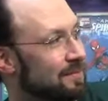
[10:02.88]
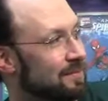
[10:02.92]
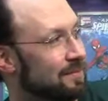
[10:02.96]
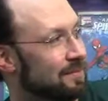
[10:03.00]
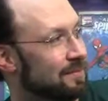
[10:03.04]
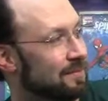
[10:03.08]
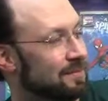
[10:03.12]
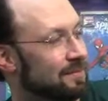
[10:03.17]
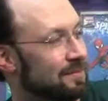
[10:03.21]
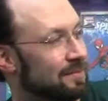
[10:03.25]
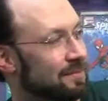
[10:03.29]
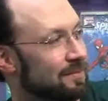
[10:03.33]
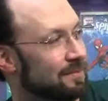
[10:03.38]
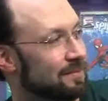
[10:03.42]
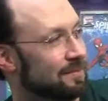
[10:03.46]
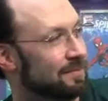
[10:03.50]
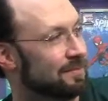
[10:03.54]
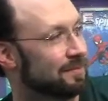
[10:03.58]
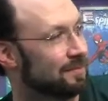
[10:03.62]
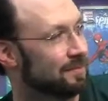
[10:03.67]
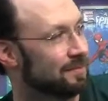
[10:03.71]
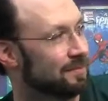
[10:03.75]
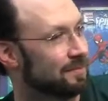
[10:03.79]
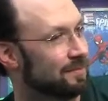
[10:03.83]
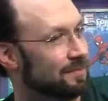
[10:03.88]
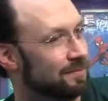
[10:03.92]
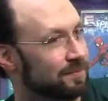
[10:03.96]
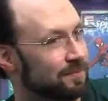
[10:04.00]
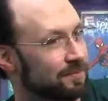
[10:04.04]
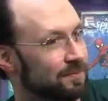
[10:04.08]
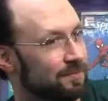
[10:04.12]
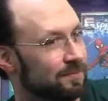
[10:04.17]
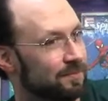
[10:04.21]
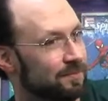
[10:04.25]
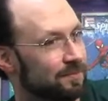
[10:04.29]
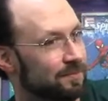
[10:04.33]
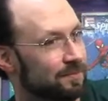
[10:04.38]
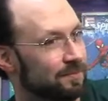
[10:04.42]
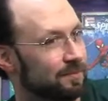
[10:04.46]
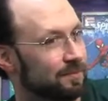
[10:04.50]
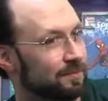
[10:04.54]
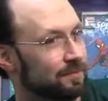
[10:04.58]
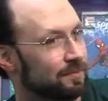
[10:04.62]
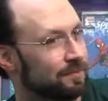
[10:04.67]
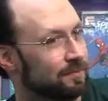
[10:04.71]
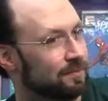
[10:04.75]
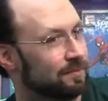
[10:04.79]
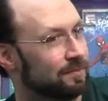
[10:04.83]

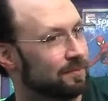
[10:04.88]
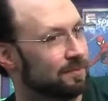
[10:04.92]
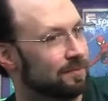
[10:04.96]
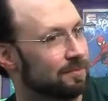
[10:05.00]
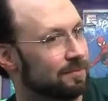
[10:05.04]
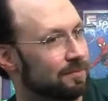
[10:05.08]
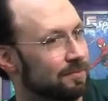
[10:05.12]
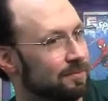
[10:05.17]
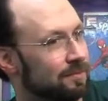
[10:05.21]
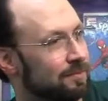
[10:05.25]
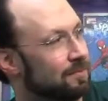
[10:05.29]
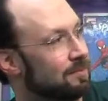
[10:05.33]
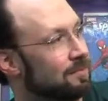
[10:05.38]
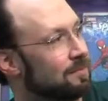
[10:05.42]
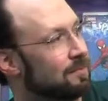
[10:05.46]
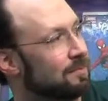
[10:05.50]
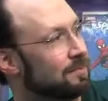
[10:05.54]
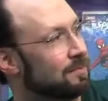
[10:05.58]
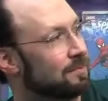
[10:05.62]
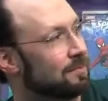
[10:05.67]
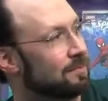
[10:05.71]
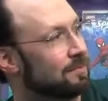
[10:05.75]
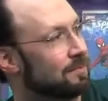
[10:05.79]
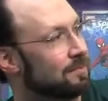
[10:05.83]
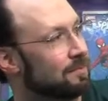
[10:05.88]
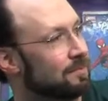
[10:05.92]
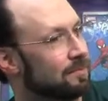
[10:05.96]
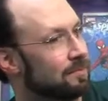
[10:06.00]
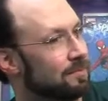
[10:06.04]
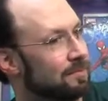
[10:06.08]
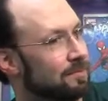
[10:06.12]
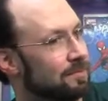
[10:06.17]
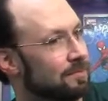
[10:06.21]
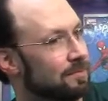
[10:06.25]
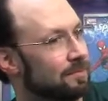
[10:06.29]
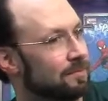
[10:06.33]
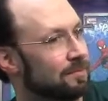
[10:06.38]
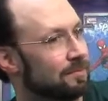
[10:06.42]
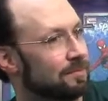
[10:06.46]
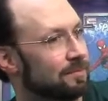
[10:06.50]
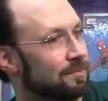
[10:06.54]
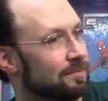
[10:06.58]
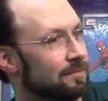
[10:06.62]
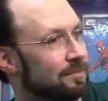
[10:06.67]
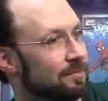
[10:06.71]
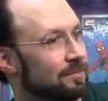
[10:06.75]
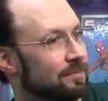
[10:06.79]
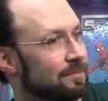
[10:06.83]

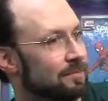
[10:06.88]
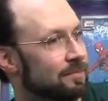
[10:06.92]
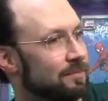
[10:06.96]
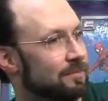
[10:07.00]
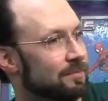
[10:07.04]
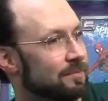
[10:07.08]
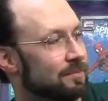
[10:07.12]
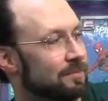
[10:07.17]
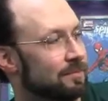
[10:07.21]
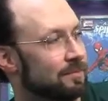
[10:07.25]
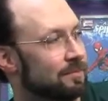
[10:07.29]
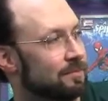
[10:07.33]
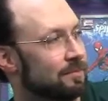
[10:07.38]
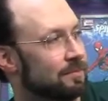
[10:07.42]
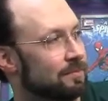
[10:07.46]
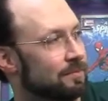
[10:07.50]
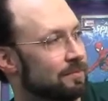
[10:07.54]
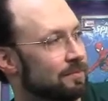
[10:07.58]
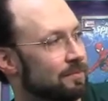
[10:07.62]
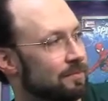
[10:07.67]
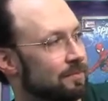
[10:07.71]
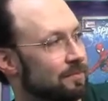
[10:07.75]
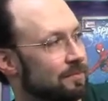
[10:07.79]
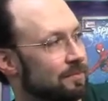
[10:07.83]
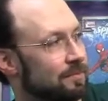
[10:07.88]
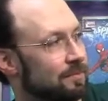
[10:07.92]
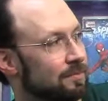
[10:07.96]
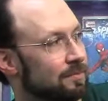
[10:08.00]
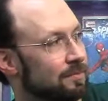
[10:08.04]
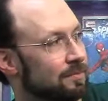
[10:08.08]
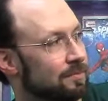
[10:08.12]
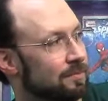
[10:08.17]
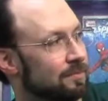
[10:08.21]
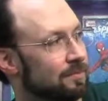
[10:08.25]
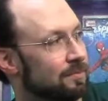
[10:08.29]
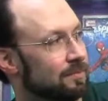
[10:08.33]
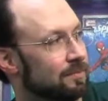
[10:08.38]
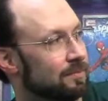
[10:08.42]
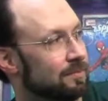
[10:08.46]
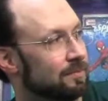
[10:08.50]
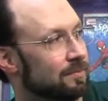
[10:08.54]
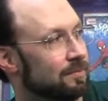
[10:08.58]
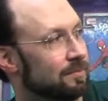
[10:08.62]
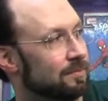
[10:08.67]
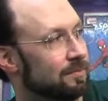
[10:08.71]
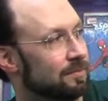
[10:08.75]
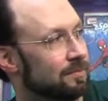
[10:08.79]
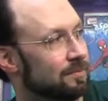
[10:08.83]

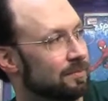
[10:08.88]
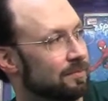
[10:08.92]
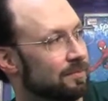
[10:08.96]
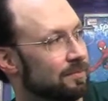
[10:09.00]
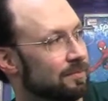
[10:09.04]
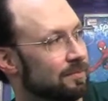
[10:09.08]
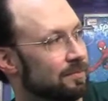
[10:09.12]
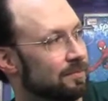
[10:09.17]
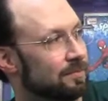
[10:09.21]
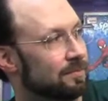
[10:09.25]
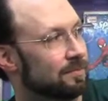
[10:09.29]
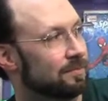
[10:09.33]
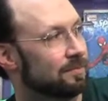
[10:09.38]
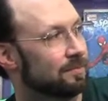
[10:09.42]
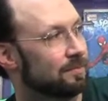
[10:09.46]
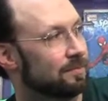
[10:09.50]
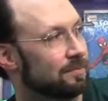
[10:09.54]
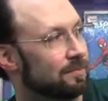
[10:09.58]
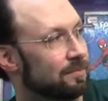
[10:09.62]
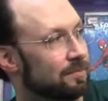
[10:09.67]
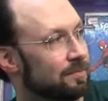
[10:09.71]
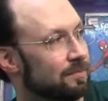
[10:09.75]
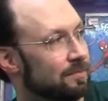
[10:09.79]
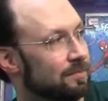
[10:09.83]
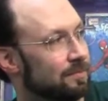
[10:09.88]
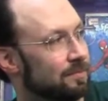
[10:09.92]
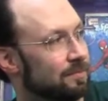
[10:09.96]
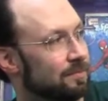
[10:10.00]
(not speaking)